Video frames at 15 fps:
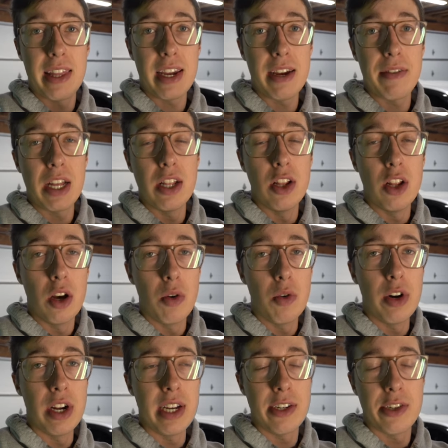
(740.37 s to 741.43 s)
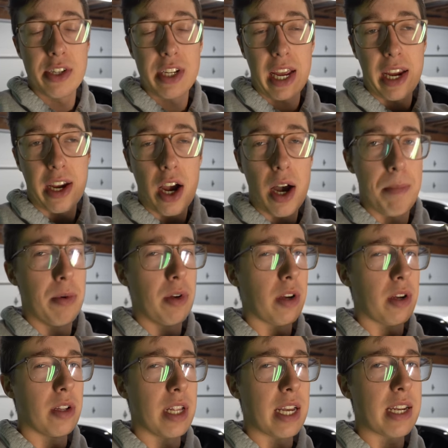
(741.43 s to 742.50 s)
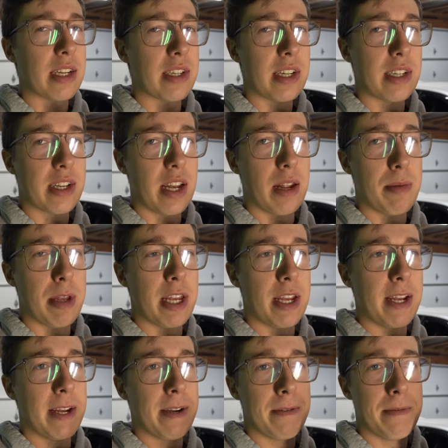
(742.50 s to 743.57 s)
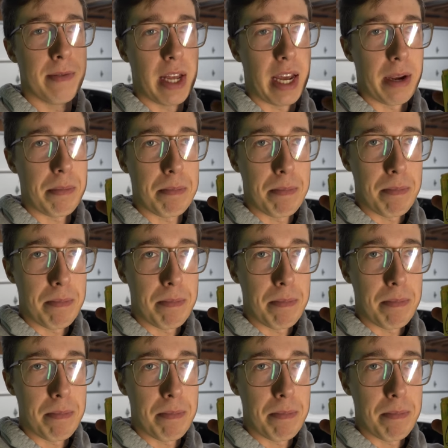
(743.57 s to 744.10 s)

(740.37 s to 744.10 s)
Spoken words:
I think if I lower it just like a couple of clicks, it's gonna be like